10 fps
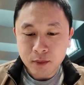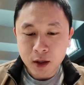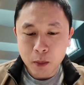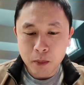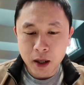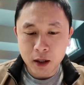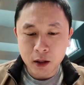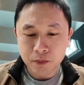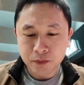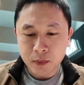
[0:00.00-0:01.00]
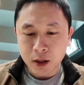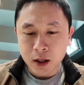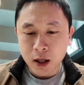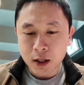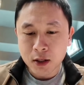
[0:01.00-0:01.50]
and make
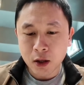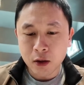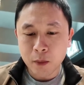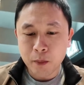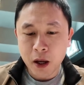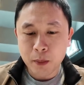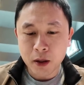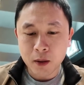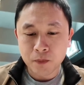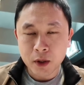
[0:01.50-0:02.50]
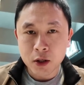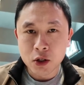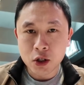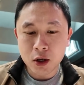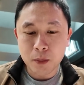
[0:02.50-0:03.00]
a salt and pepper
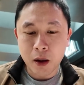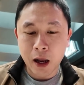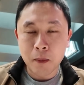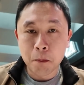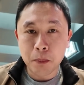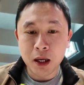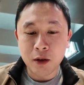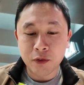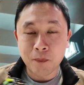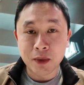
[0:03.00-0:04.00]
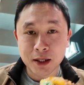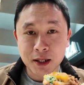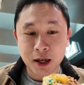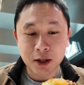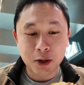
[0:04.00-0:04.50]
chip and beef
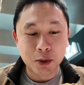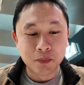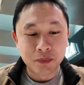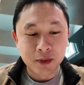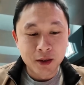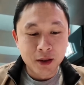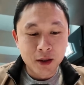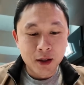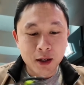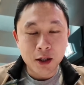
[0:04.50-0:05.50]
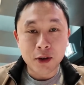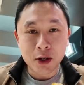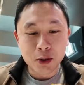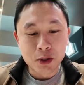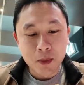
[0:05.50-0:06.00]
taco. Here it
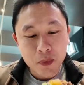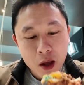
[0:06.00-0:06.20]
goes.